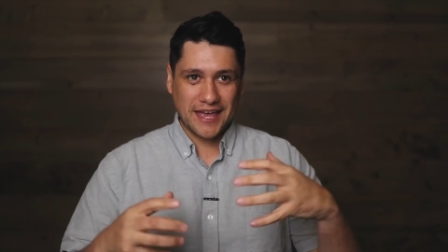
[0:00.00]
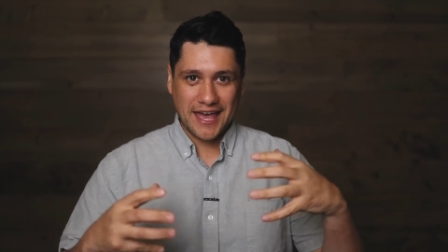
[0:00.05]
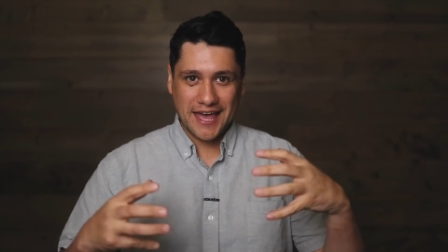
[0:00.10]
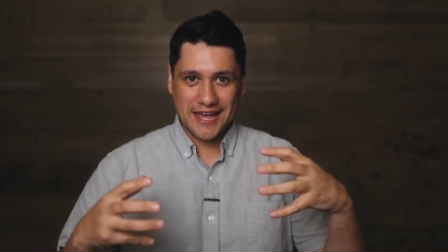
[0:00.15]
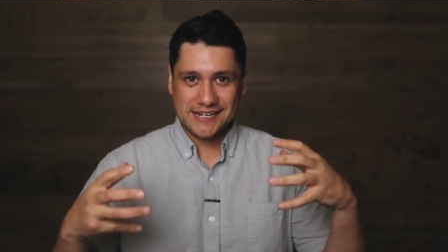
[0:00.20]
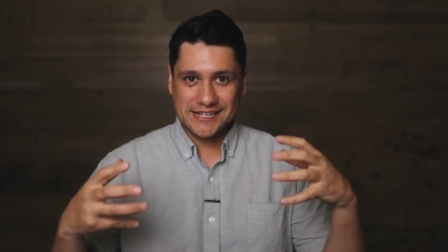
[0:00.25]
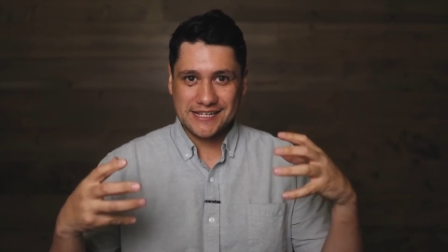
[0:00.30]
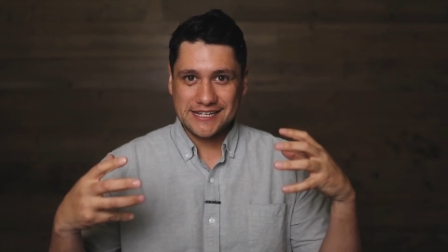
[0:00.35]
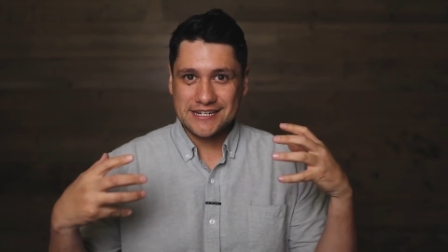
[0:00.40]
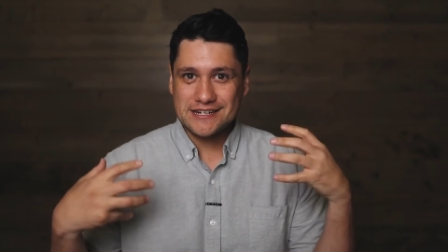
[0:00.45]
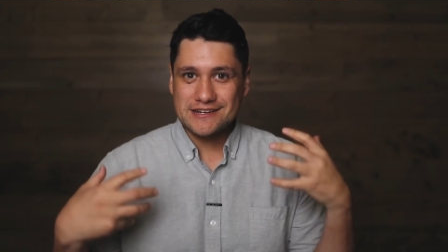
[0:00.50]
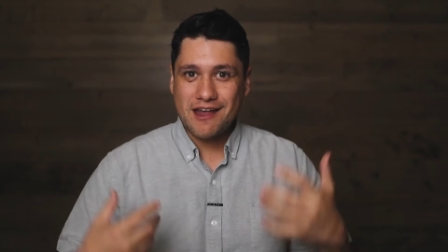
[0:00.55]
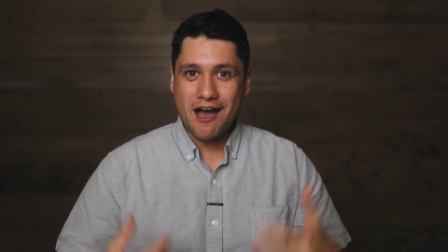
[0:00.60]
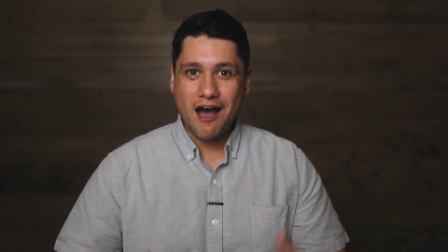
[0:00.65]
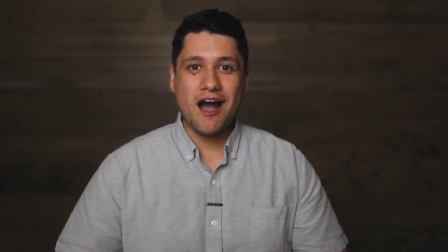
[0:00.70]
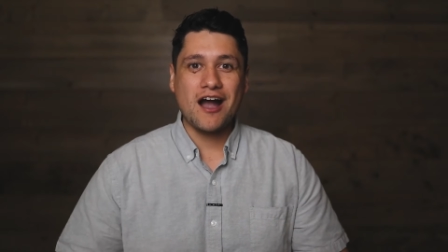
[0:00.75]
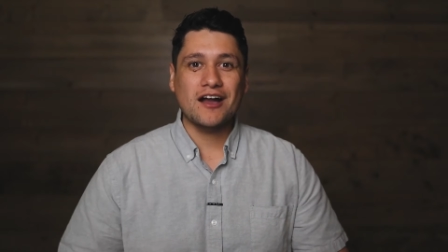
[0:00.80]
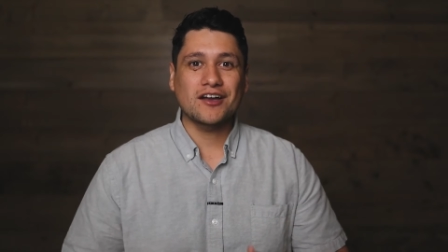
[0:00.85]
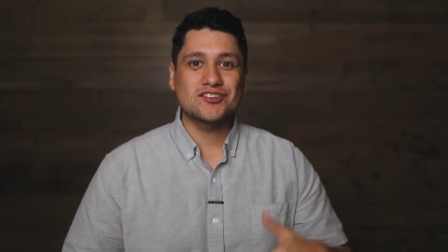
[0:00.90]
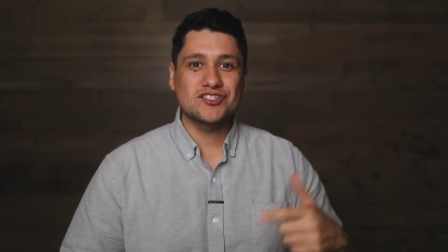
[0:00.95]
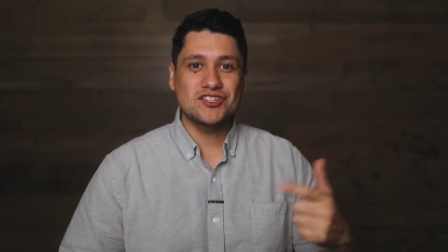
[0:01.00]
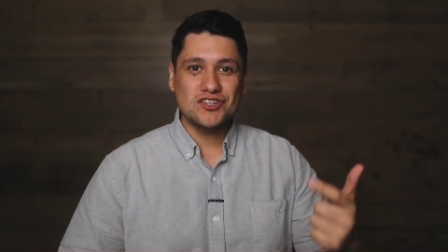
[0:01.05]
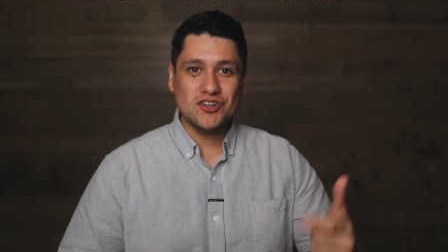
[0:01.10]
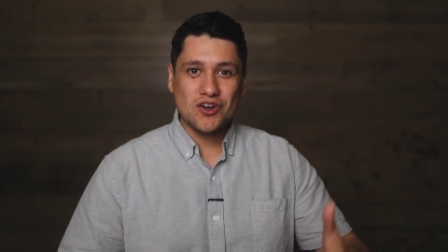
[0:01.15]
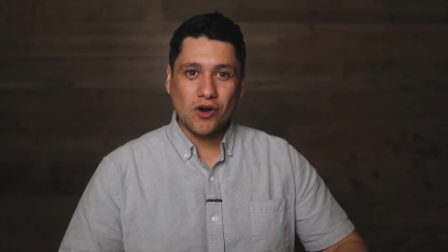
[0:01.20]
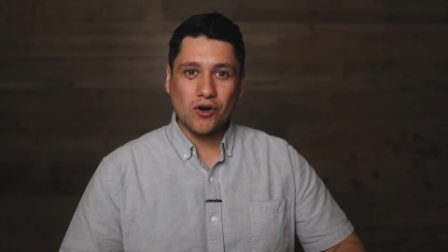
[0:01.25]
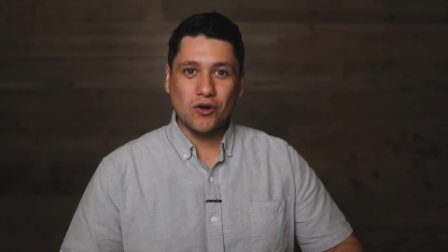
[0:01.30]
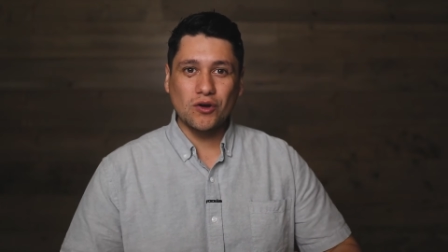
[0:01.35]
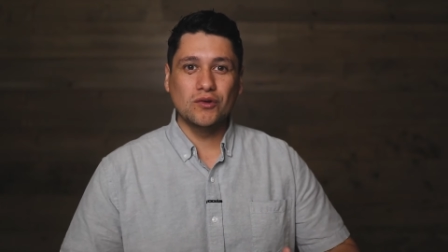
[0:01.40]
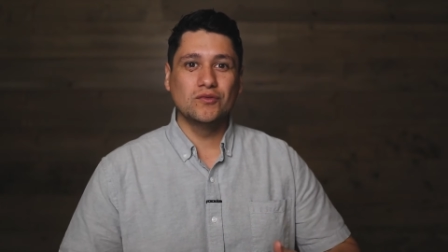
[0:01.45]
and he knocks it
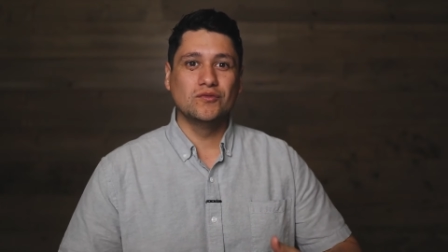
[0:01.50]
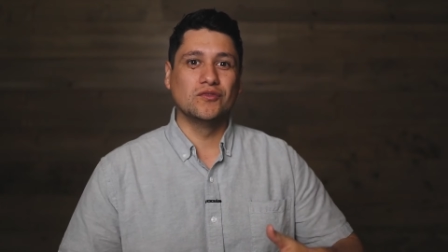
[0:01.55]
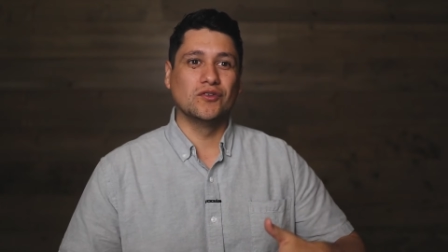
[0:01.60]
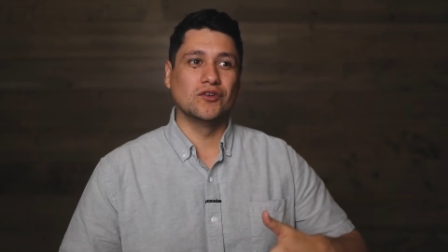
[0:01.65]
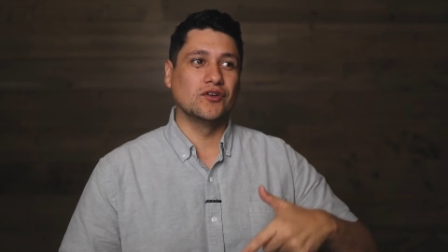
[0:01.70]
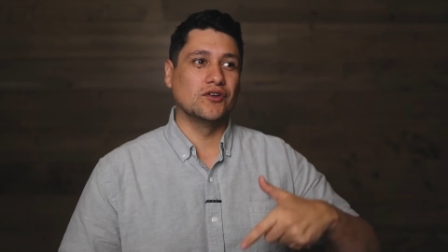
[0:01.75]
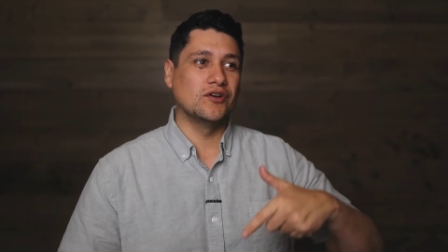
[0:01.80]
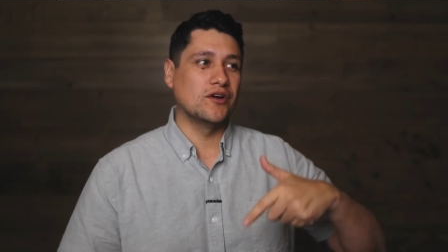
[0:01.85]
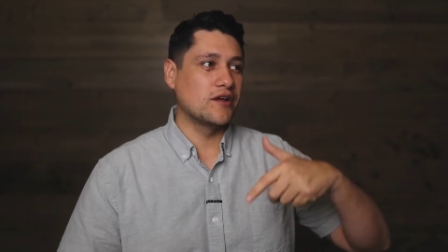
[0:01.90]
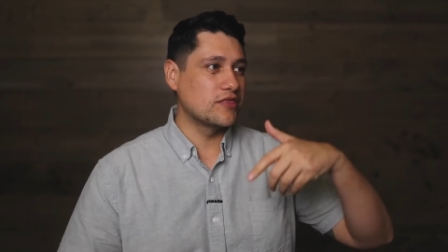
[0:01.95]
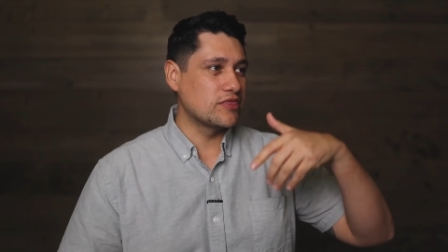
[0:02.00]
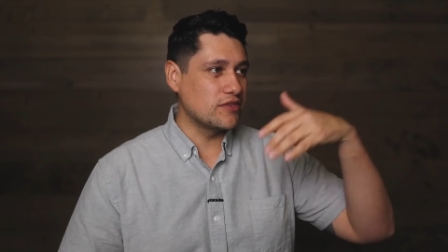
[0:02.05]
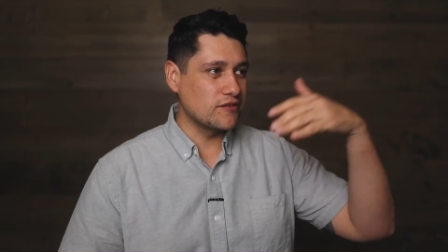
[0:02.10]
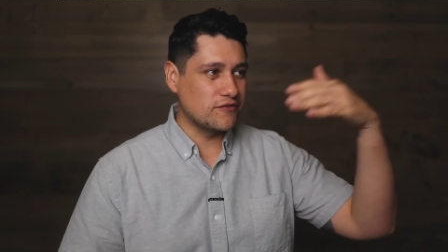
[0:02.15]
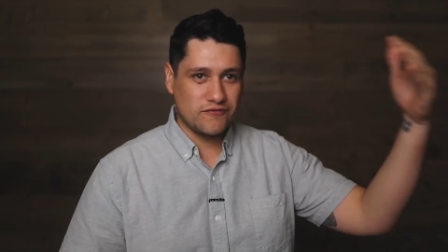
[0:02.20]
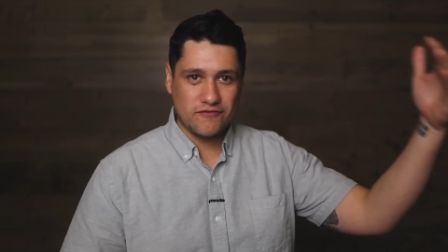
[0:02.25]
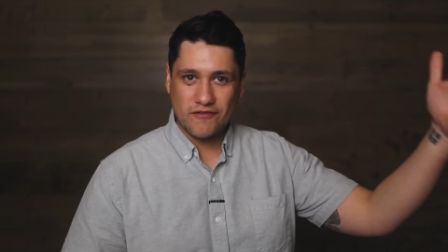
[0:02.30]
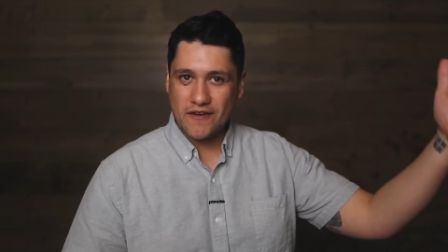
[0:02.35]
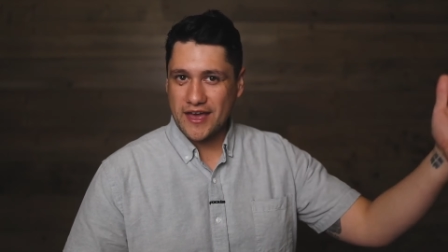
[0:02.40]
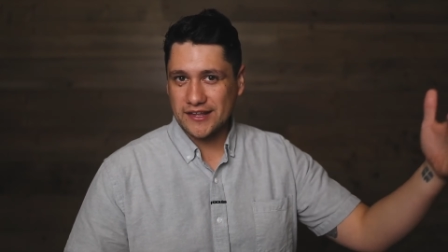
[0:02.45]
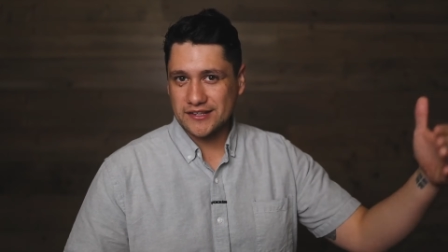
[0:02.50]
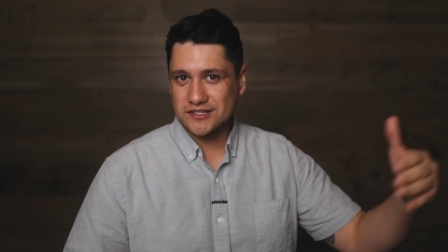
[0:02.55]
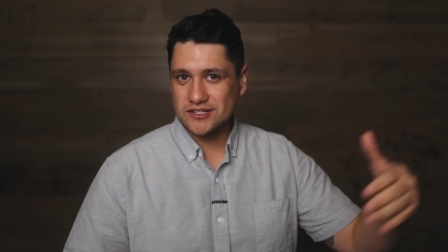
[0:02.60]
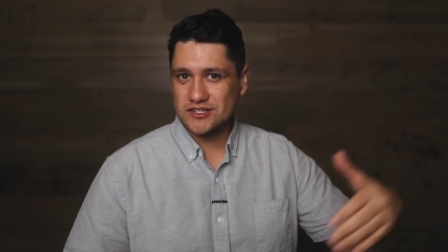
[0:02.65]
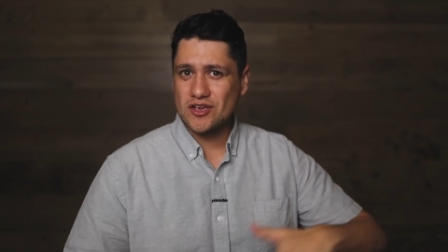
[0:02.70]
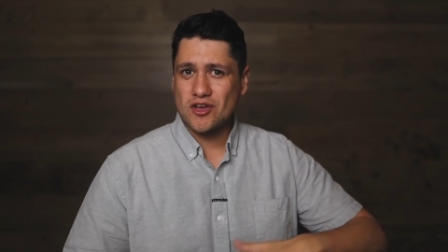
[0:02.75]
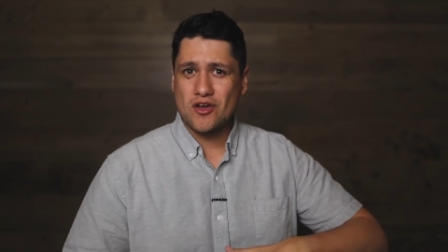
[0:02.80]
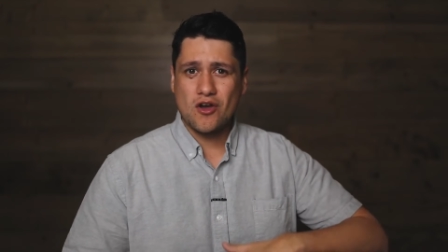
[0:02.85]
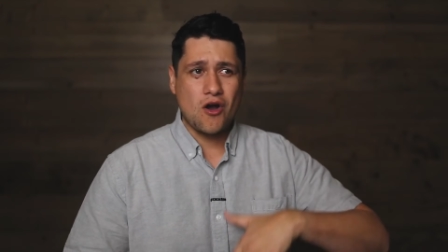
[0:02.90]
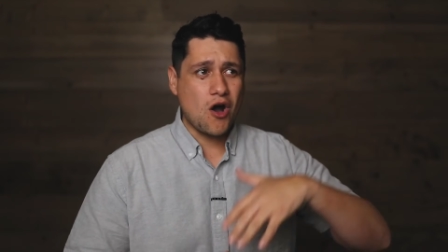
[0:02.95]
over the
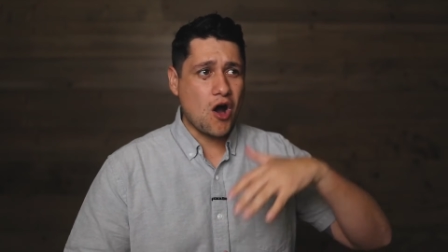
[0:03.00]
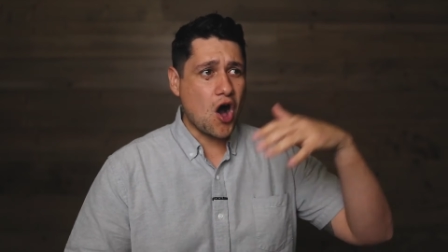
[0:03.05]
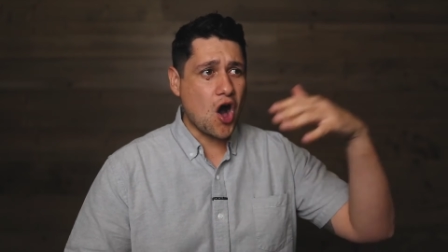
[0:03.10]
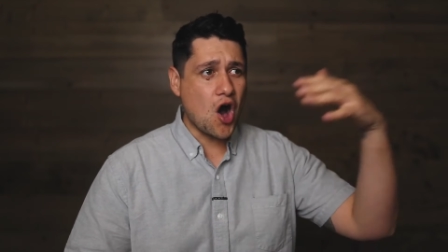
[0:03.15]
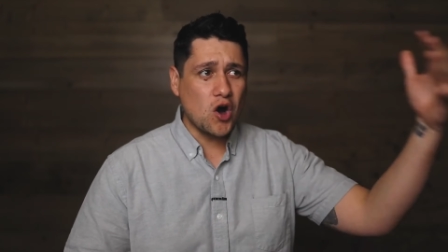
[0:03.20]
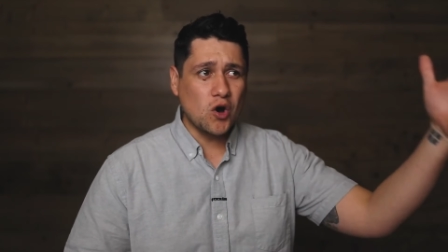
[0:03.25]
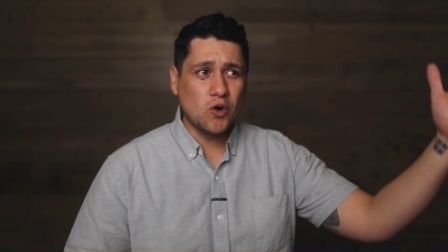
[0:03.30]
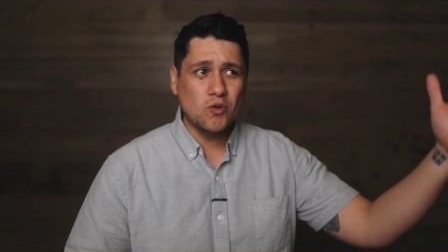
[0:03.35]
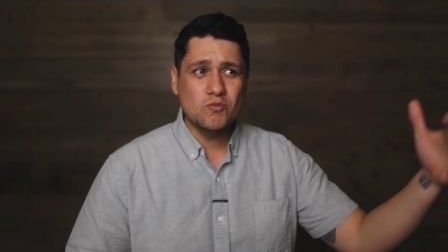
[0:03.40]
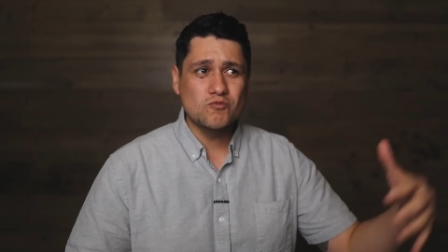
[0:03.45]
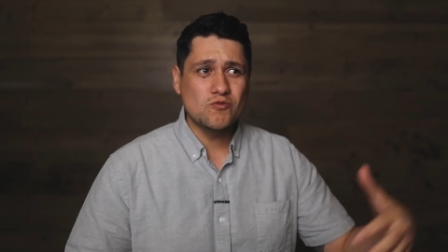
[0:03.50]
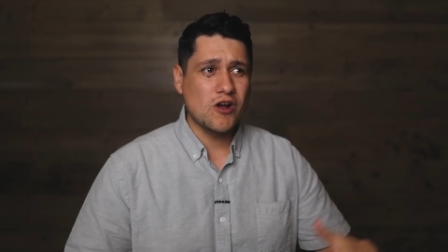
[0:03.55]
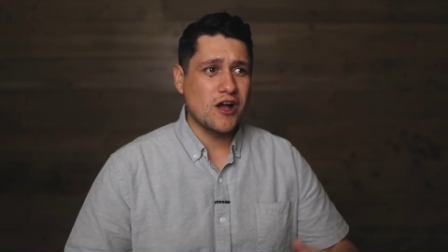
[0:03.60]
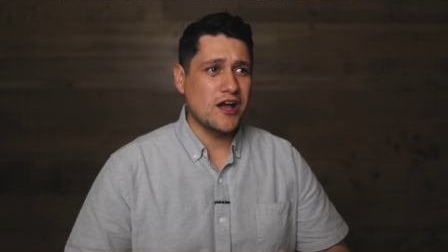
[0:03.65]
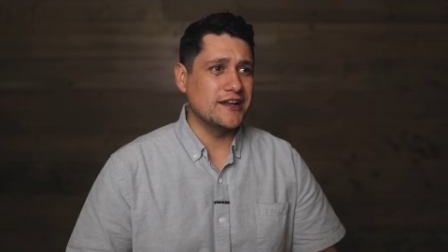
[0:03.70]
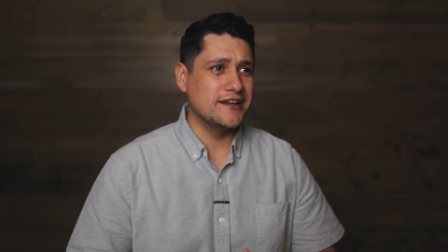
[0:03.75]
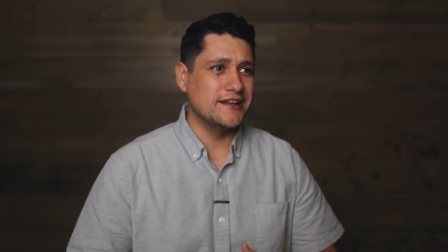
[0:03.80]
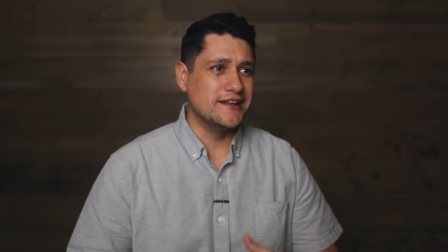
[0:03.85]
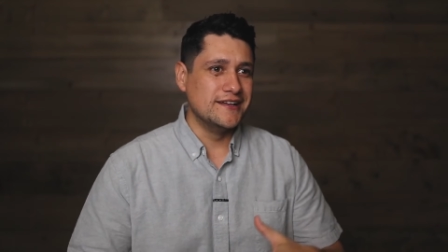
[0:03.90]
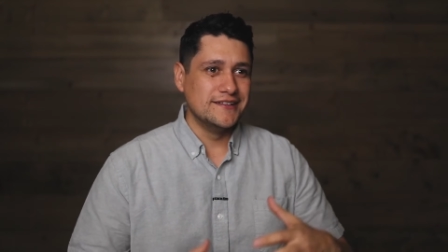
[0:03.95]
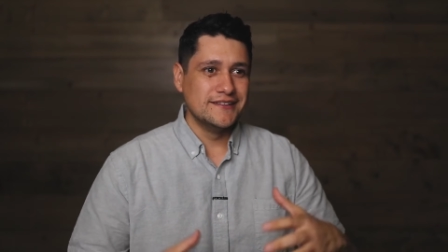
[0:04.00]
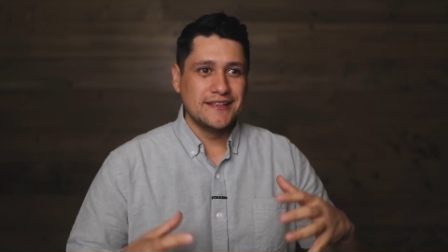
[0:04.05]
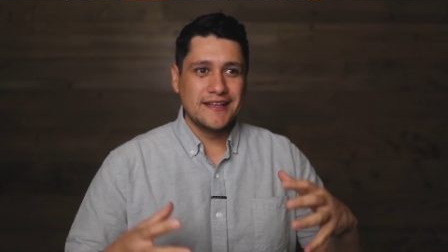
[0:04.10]
fence. Home run.